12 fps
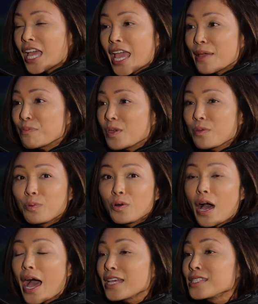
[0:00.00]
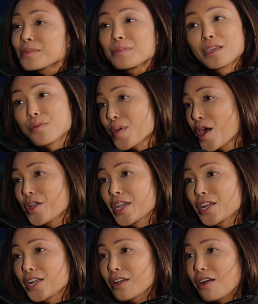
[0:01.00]
And people ask me about
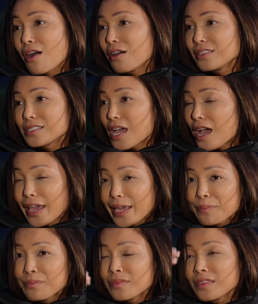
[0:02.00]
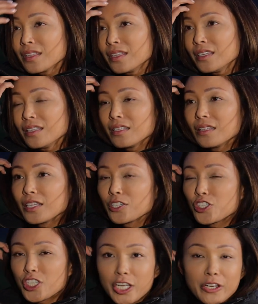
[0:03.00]
Eric all the time. They're
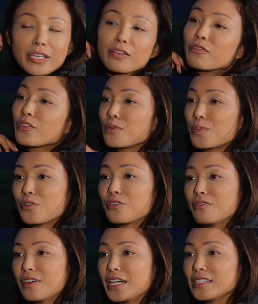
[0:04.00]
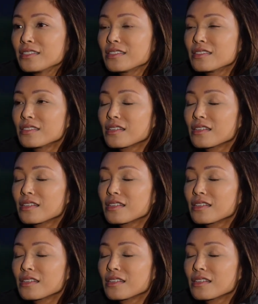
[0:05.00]
cheering for the both of us.